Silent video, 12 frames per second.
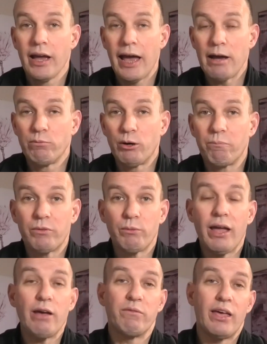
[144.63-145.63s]
And we
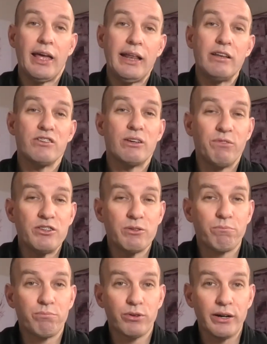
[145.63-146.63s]
have energy
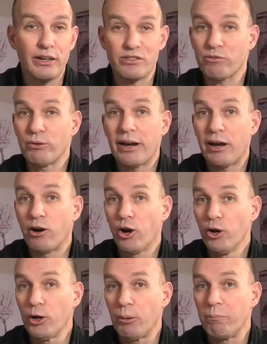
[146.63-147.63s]
efficient products throughout our
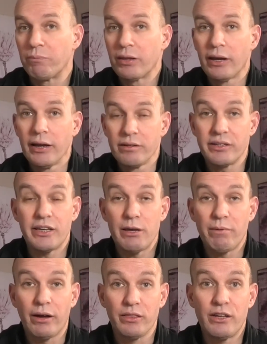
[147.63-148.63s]
home to keep
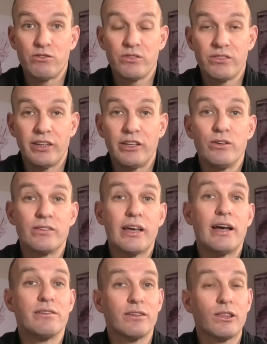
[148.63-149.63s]
our electricity use
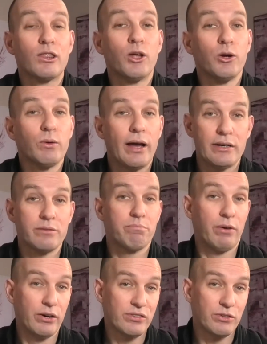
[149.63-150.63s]
as low as
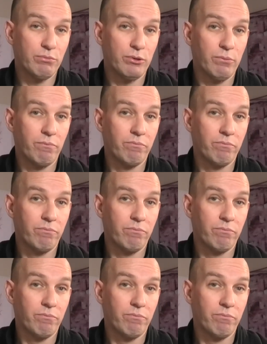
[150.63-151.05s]
possible.